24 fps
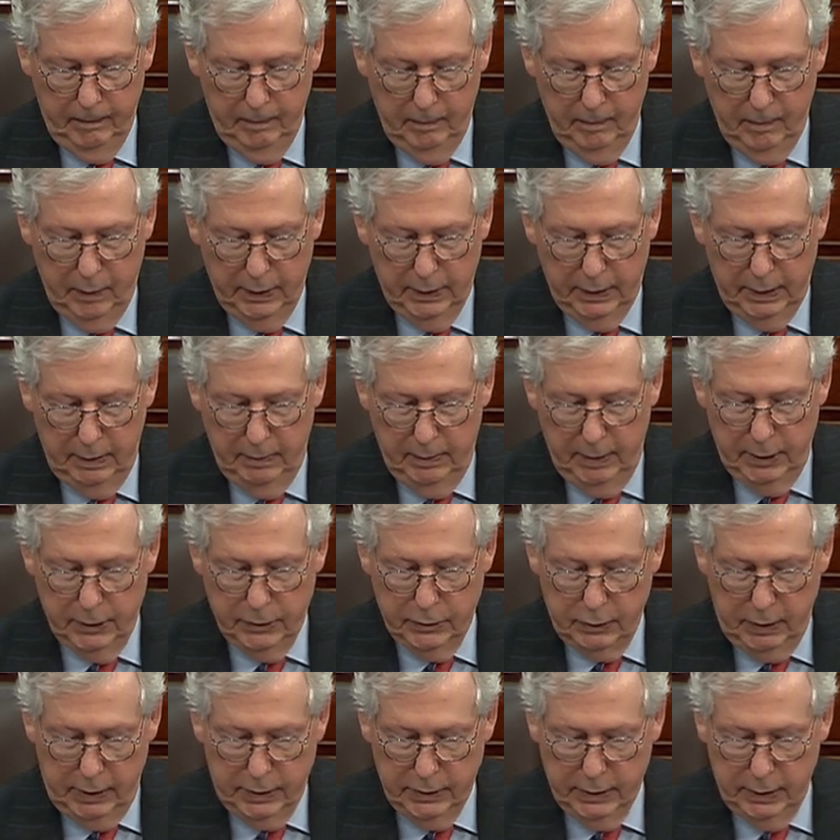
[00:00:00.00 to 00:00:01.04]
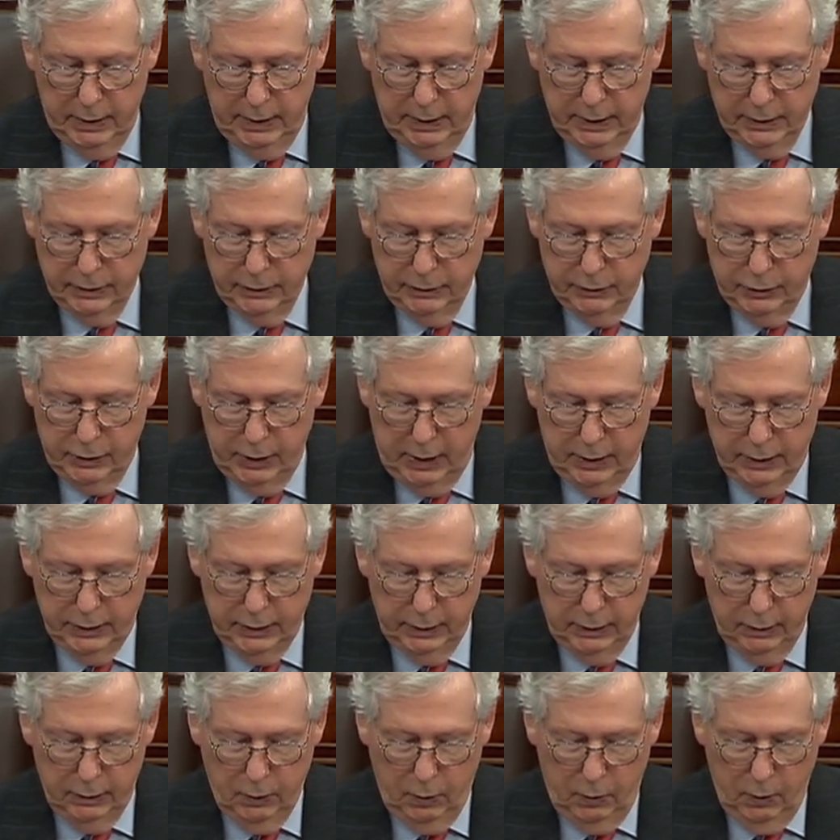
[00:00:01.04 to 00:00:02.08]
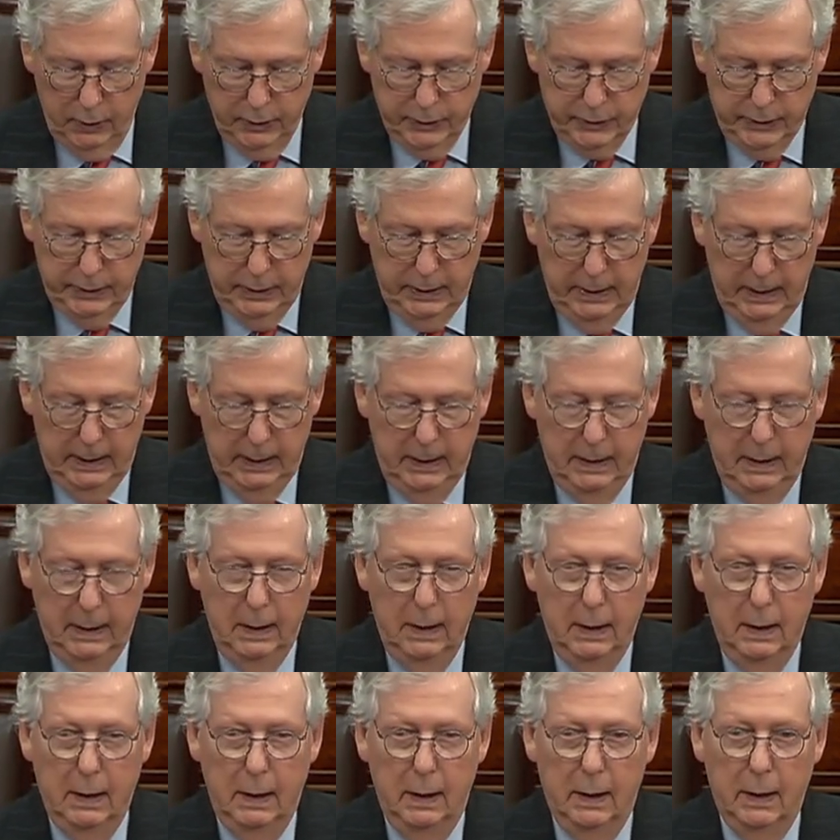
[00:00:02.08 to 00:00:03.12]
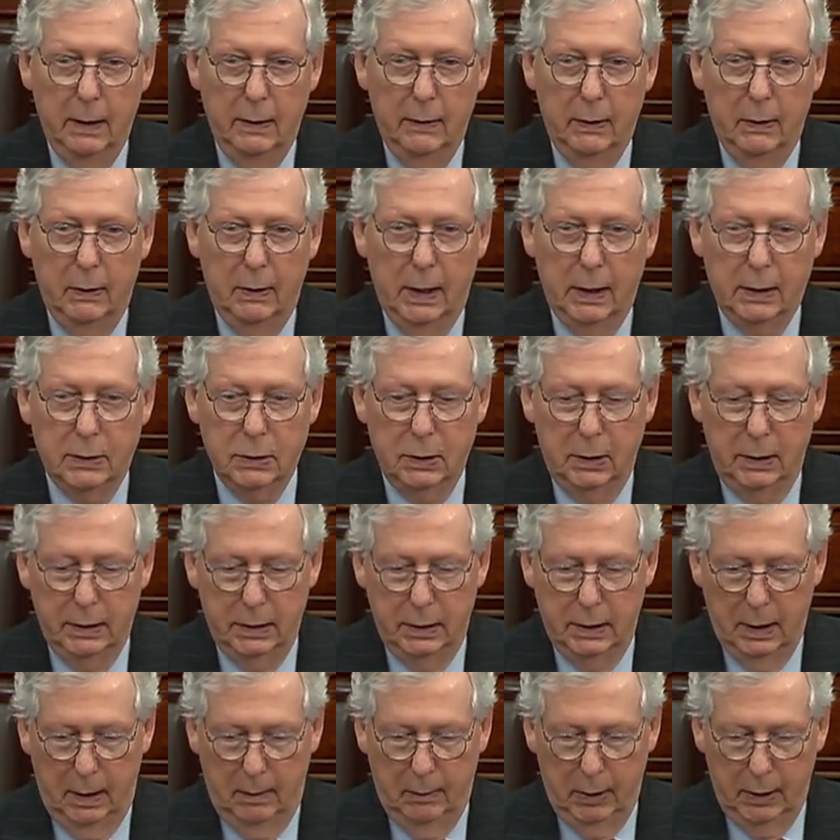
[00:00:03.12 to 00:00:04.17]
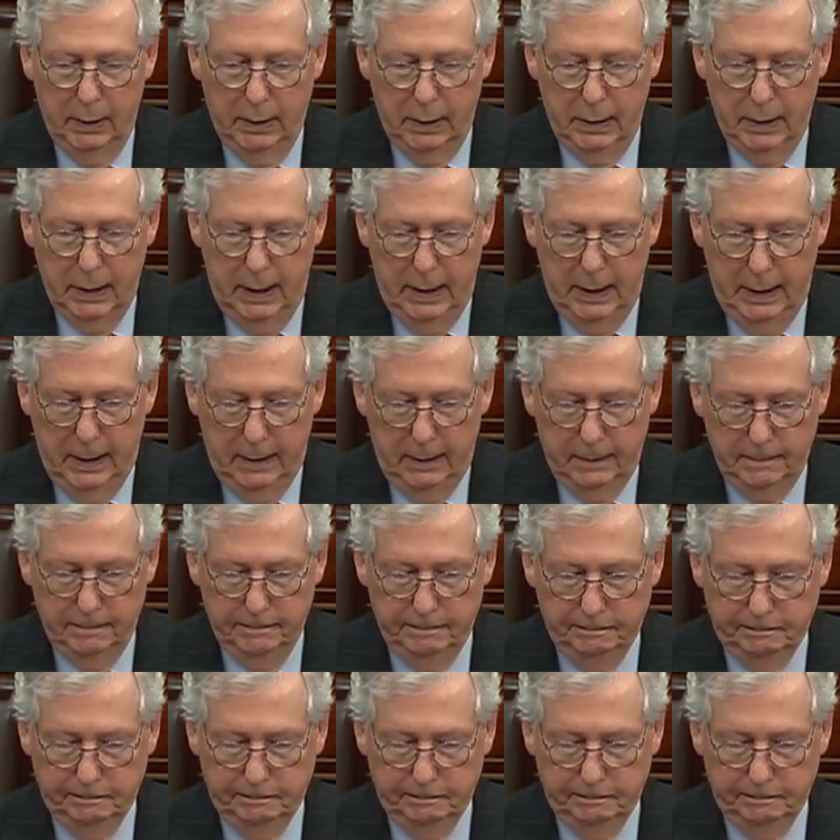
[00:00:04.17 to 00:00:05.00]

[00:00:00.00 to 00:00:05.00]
But the administration isn't changing course. They're actually doubling down.